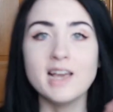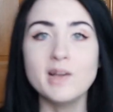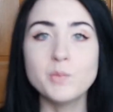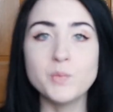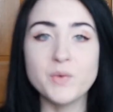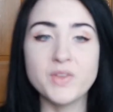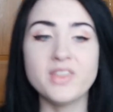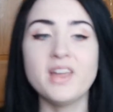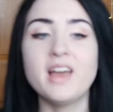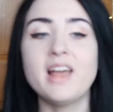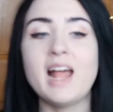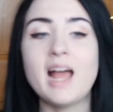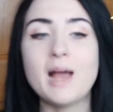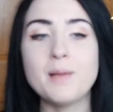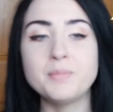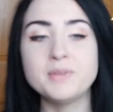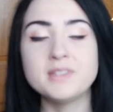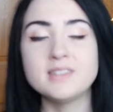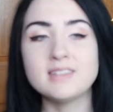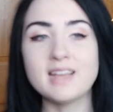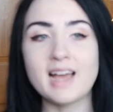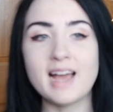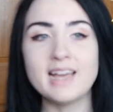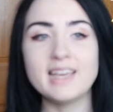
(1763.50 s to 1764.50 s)
And when that
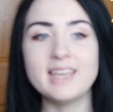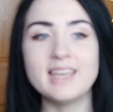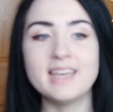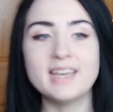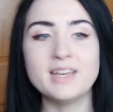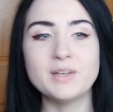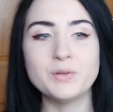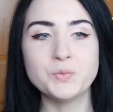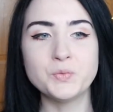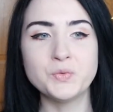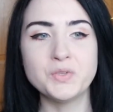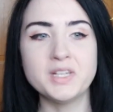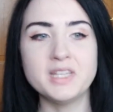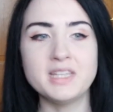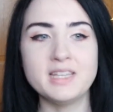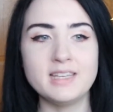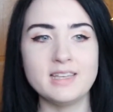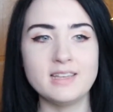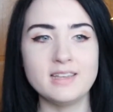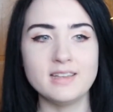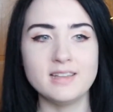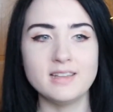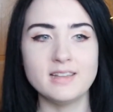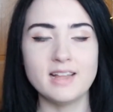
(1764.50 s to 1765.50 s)
happens, I get
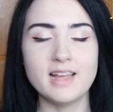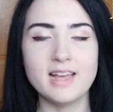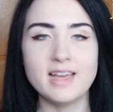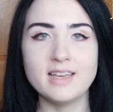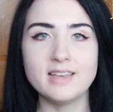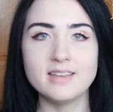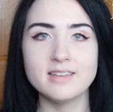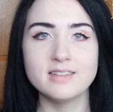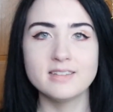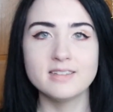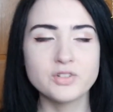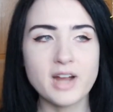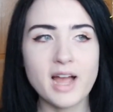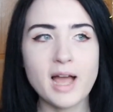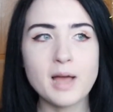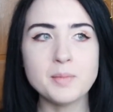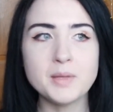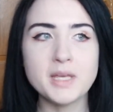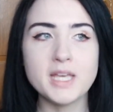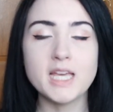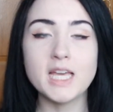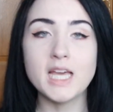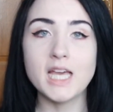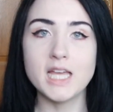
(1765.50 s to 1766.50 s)
really like
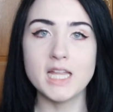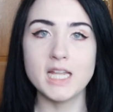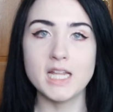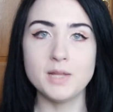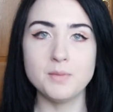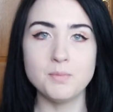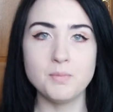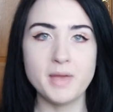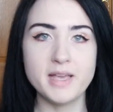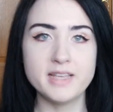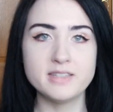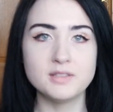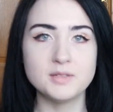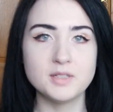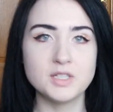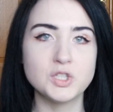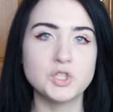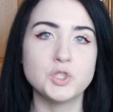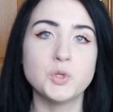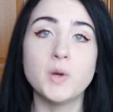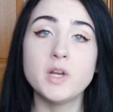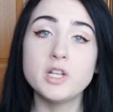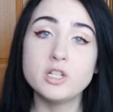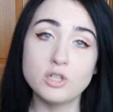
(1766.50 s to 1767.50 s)
crabby, and it makes
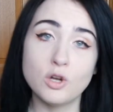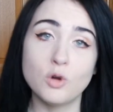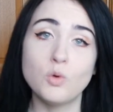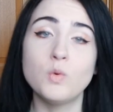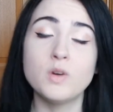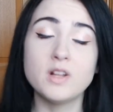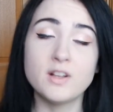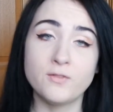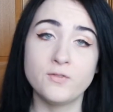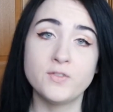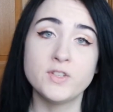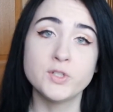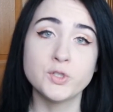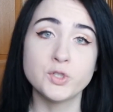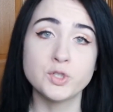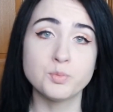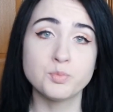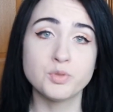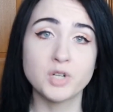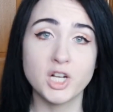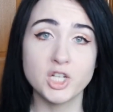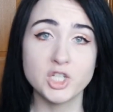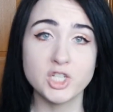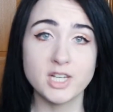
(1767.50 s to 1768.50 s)
it so I don't want to finish
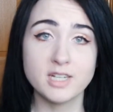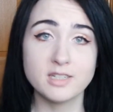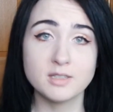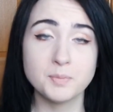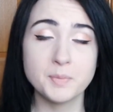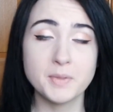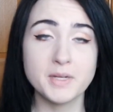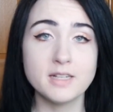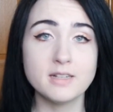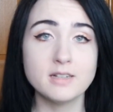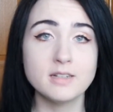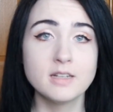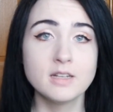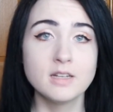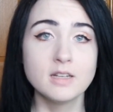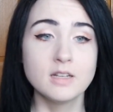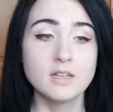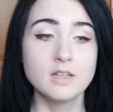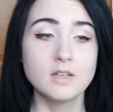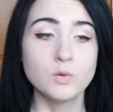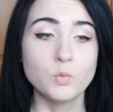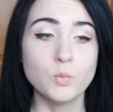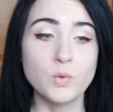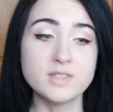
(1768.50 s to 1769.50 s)
the project. But
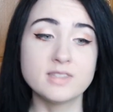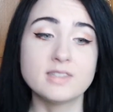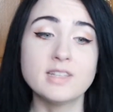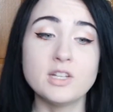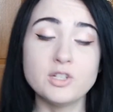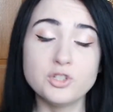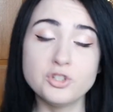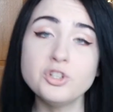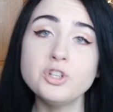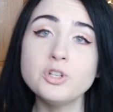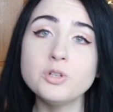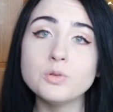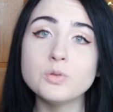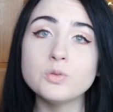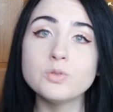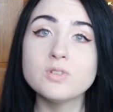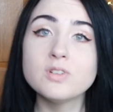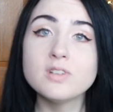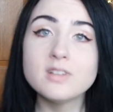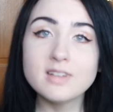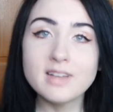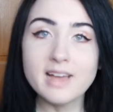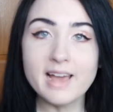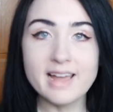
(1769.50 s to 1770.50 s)
once I
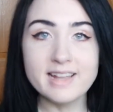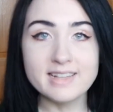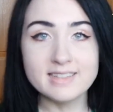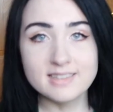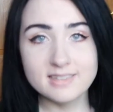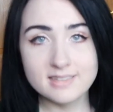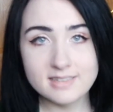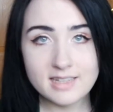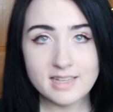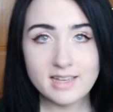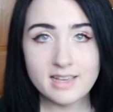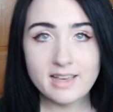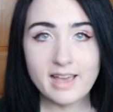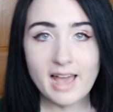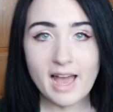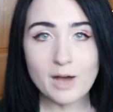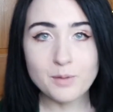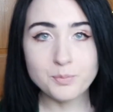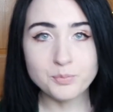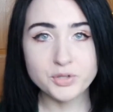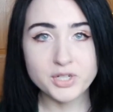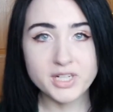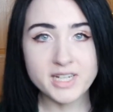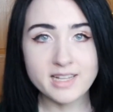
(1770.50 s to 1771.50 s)
do and see
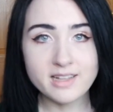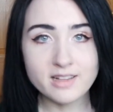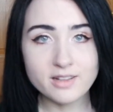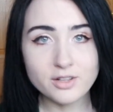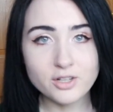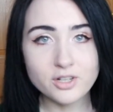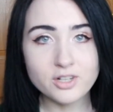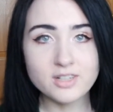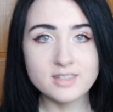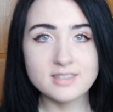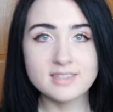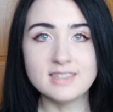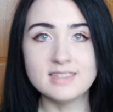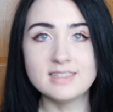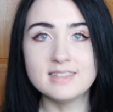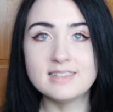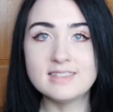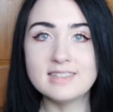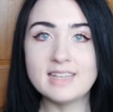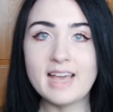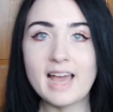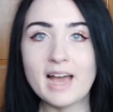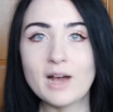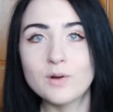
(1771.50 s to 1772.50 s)
how pretty it looks and
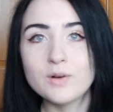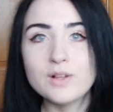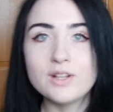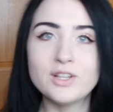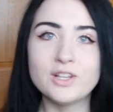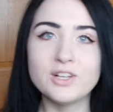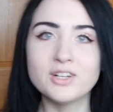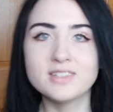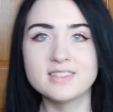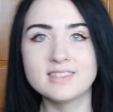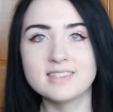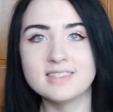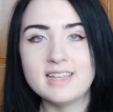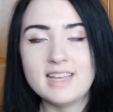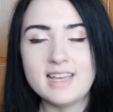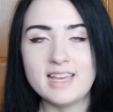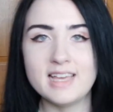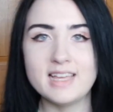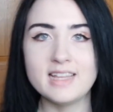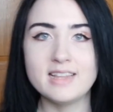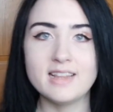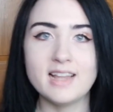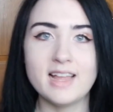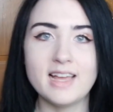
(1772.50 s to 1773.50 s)
see how it looks
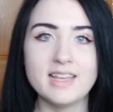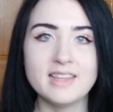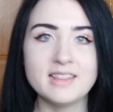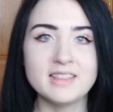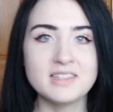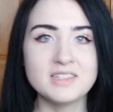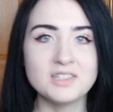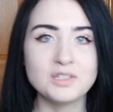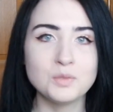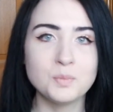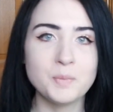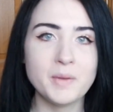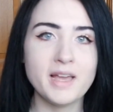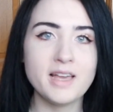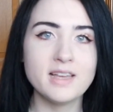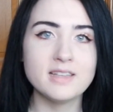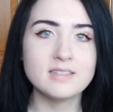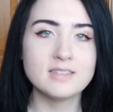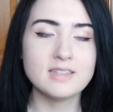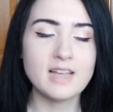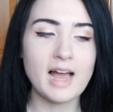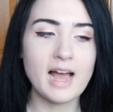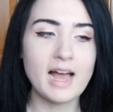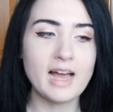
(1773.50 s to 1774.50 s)
in like the
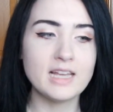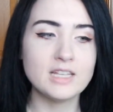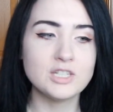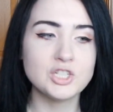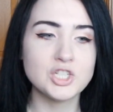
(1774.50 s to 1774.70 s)
space,